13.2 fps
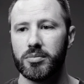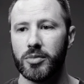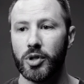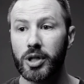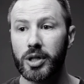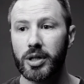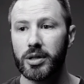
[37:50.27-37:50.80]

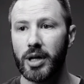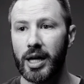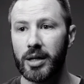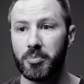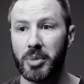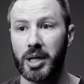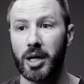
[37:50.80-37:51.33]
look
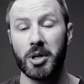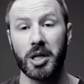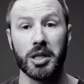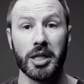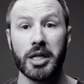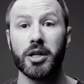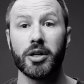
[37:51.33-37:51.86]
at becoming
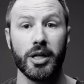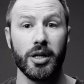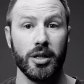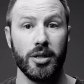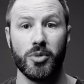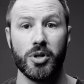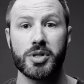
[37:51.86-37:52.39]
a leader
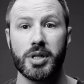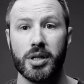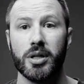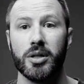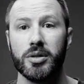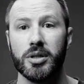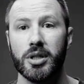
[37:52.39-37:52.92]
here at Mercy
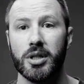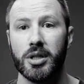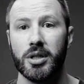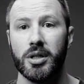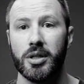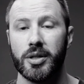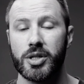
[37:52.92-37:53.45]
Hill,
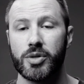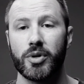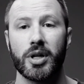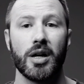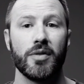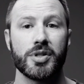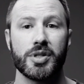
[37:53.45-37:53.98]
these were
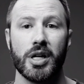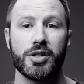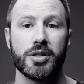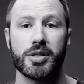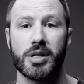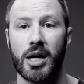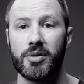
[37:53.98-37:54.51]

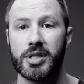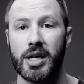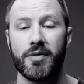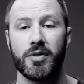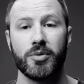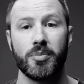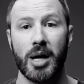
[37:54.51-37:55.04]
conversations that I was
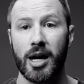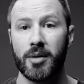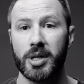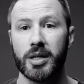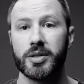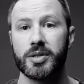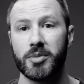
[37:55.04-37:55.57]
having with
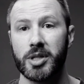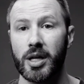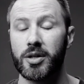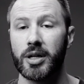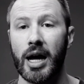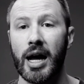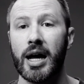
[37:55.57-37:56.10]
Bobby and some of the
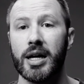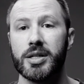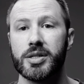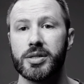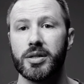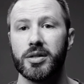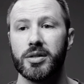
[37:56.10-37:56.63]
other
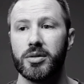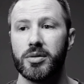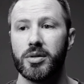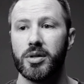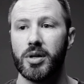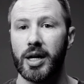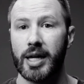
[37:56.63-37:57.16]
guys,
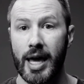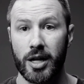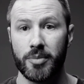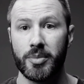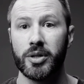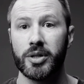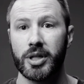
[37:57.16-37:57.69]

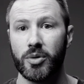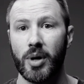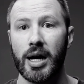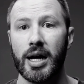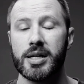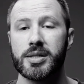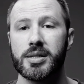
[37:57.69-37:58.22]

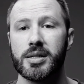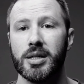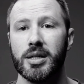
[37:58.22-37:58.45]
accountability-wise.